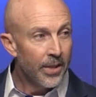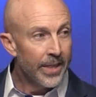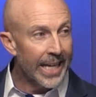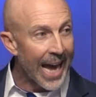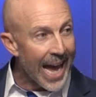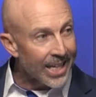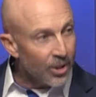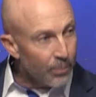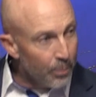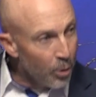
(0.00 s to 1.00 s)
The act
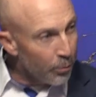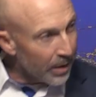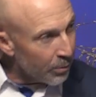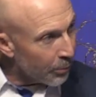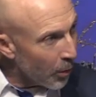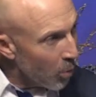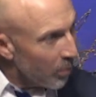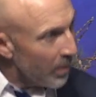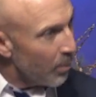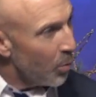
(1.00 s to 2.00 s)
of moving forward.
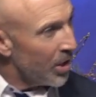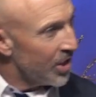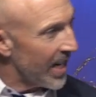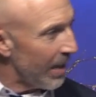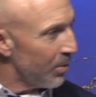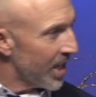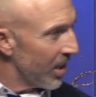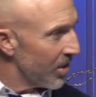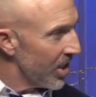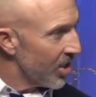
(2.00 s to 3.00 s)
Remember what James
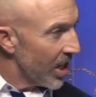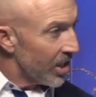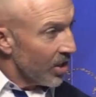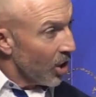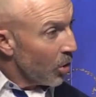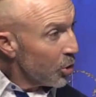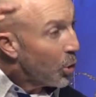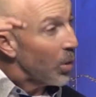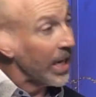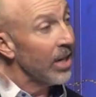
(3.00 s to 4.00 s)
tells us that those
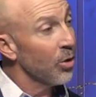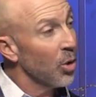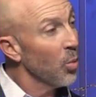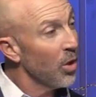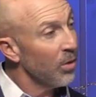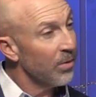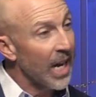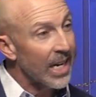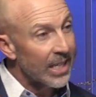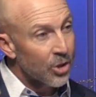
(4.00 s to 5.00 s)
who hear the Word of
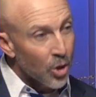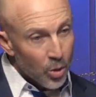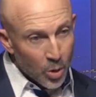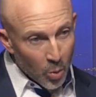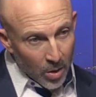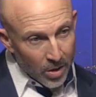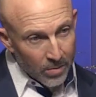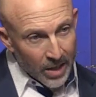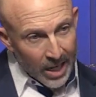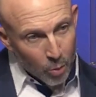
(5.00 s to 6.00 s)
God and do the Word
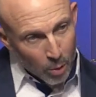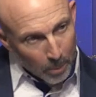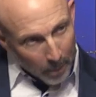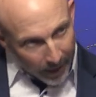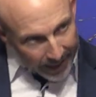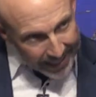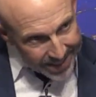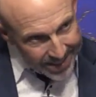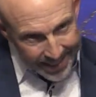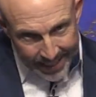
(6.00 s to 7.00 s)
of God were
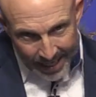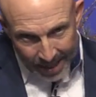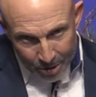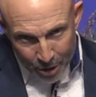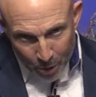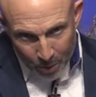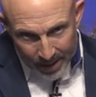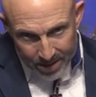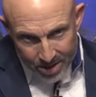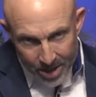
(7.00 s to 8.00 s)
blessed in our
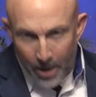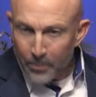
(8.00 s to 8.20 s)
doings,